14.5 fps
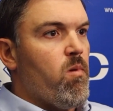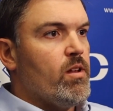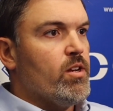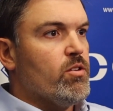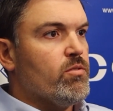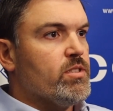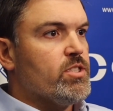
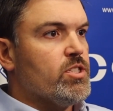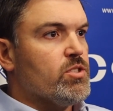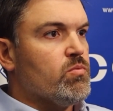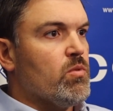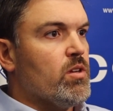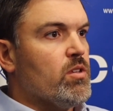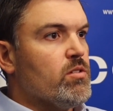you know, it's
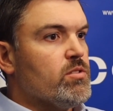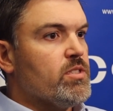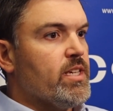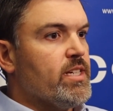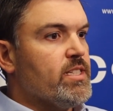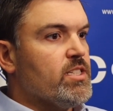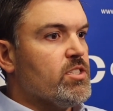just one of those
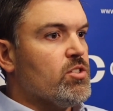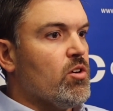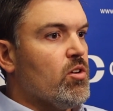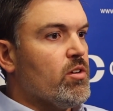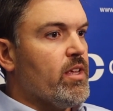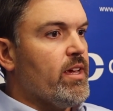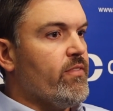things. It's
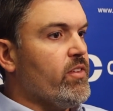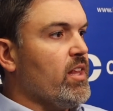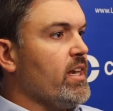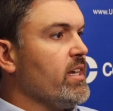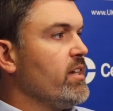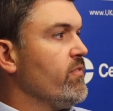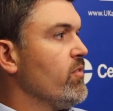hard. They have a
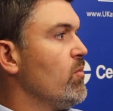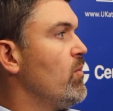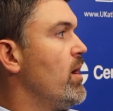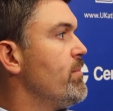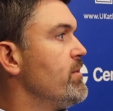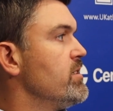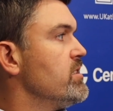lot of different
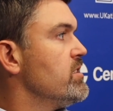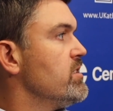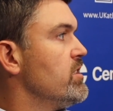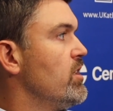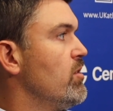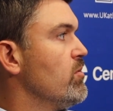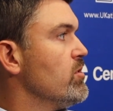weapons.
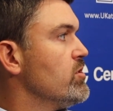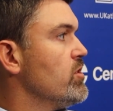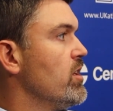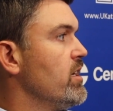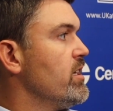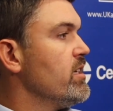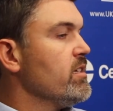You know, we're
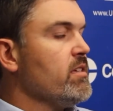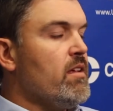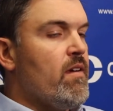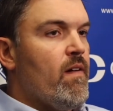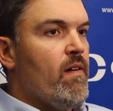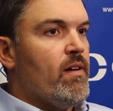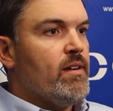trying to
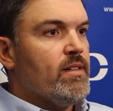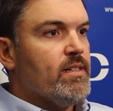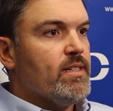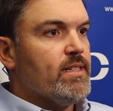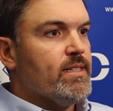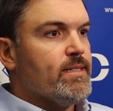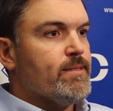
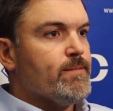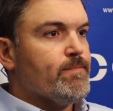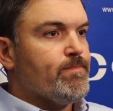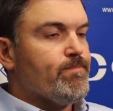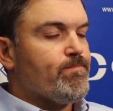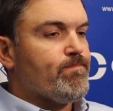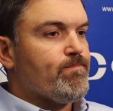
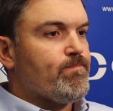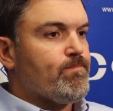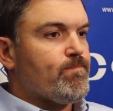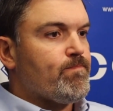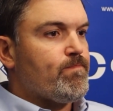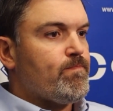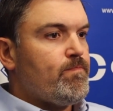
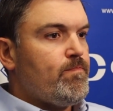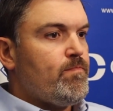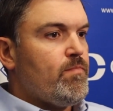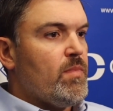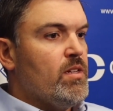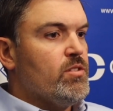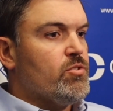
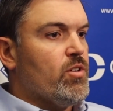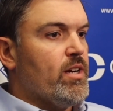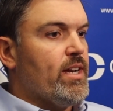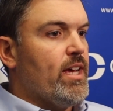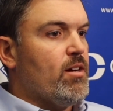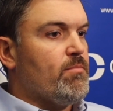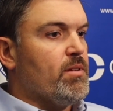um, trying
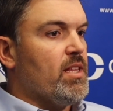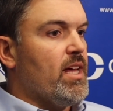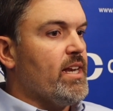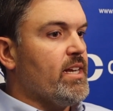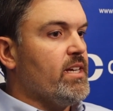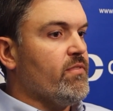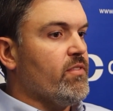to help a
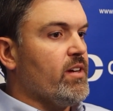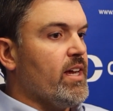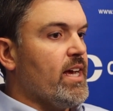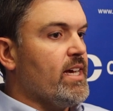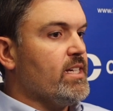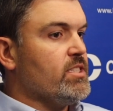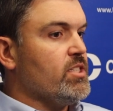lot of different
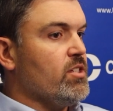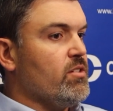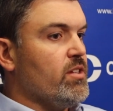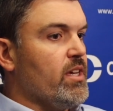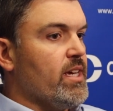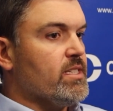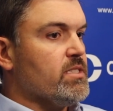guys. You know,
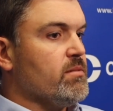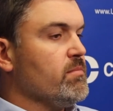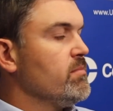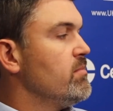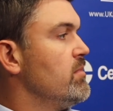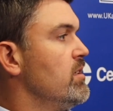you got some